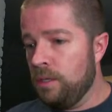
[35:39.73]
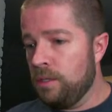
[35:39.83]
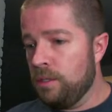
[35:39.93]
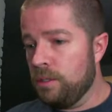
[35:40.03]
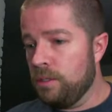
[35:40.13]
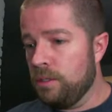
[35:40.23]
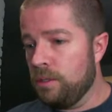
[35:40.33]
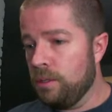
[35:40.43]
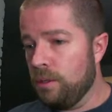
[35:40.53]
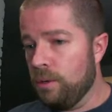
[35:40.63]

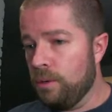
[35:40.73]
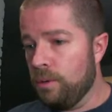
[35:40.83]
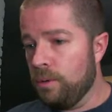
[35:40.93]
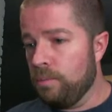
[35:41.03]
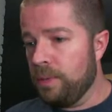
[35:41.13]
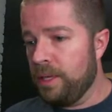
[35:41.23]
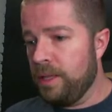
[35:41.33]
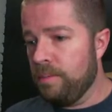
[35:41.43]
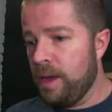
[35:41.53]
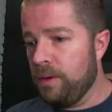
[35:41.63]
So play the
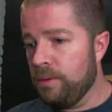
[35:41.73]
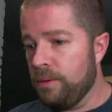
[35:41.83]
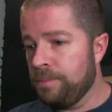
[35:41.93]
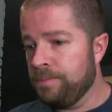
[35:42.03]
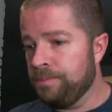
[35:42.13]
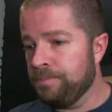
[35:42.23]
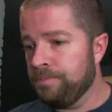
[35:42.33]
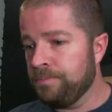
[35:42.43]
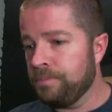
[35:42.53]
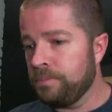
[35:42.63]
mountain.
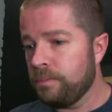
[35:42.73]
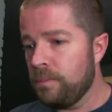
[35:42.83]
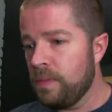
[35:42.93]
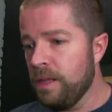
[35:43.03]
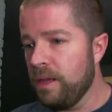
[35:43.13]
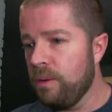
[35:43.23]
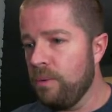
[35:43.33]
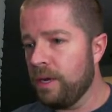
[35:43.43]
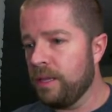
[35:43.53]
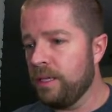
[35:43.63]
I think I want
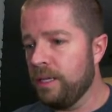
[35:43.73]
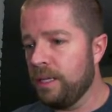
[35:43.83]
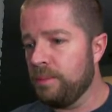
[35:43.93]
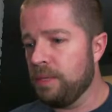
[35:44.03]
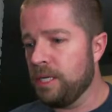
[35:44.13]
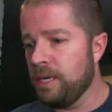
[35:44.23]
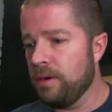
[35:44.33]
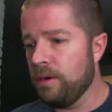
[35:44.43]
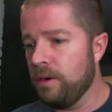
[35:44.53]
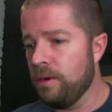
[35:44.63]
to get the Acclaimed
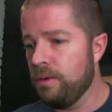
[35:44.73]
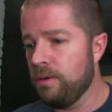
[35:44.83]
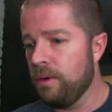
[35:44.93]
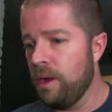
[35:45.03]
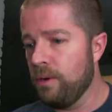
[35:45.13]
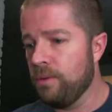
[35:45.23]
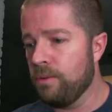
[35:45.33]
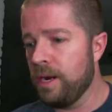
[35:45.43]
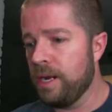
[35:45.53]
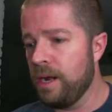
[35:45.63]
Contender out
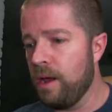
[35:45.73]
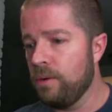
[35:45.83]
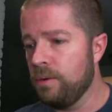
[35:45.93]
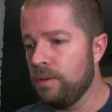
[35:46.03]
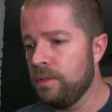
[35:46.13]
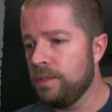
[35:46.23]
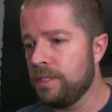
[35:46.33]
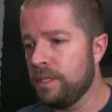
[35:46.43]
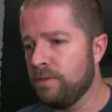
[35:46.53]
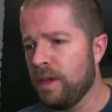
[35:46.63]
right now. See
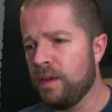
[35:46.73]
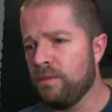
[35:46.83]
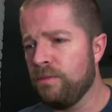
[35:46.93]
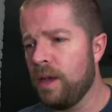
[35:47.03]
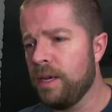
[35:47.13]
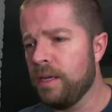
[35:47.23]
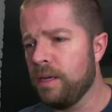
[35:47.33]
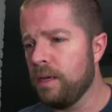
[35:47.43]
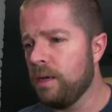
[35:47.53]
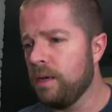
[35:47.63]
if I can find
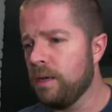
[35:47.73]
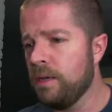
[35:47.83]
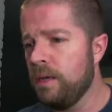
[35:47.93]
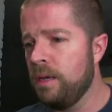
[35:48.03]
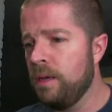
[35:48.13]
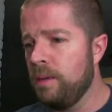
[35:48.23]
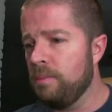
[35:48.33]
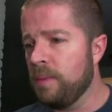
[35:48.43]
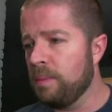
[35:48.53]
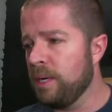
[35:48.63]
maybe an